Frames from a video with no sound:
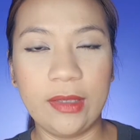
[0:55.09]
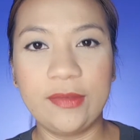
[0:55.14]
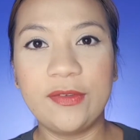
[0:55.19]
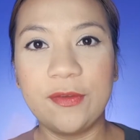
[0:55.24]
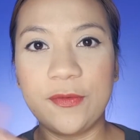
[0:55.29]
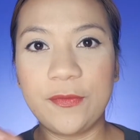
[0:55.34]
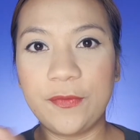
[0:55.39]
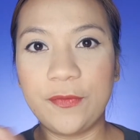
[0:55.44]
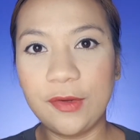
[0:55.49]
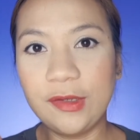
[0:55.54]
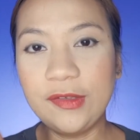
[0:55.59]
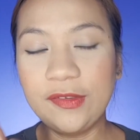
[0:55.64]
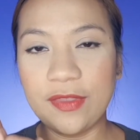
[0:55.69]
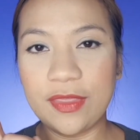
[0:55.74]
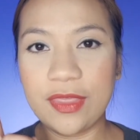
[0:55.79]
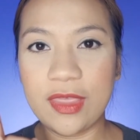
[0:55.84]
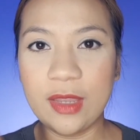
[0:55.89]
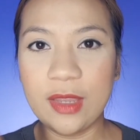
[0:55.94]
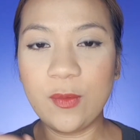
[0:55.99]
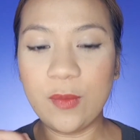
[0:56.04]
So first
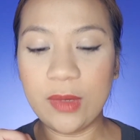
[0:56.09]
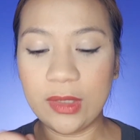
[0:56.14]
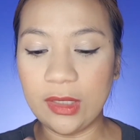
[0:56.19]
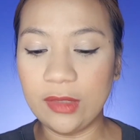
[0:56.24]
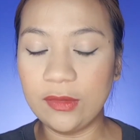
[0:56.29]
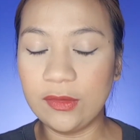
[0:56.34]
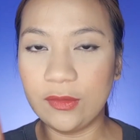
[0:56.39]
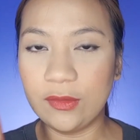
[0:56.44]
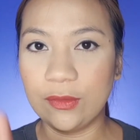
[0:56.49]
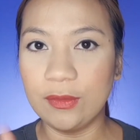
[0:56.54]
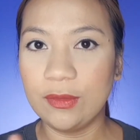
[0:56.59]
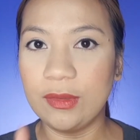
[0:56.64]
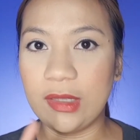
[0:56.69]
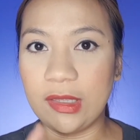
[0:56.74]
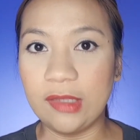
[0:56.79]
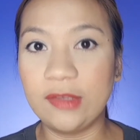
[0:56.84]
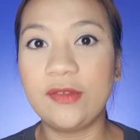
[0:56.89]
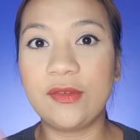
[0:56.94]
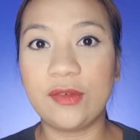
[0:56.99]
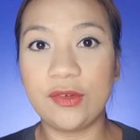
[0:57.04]
thing we need to do
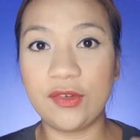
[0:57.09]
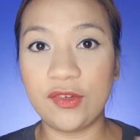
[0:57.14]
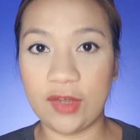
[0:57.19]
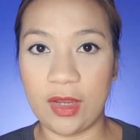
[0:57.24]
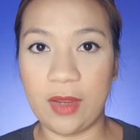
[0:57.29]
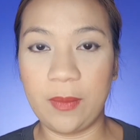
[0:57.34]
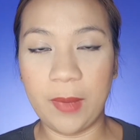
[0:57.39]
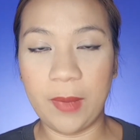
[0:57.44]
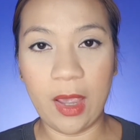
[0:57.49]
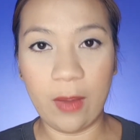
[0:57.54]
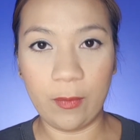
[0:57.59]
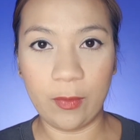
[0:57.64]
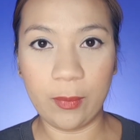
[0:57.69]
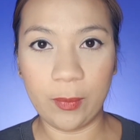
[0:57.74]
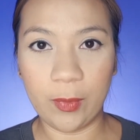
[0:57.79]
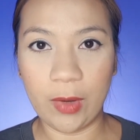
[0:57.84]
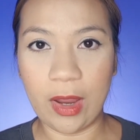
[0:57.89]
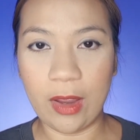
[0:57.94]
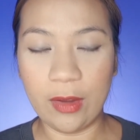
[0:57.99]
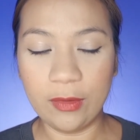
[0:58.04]
is to shape our
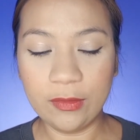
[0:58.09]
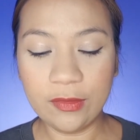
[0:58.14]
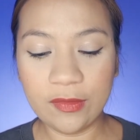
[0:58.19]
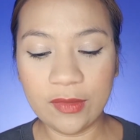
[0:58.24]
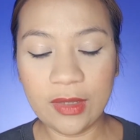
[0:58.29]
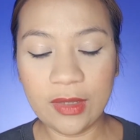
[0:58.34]
brows.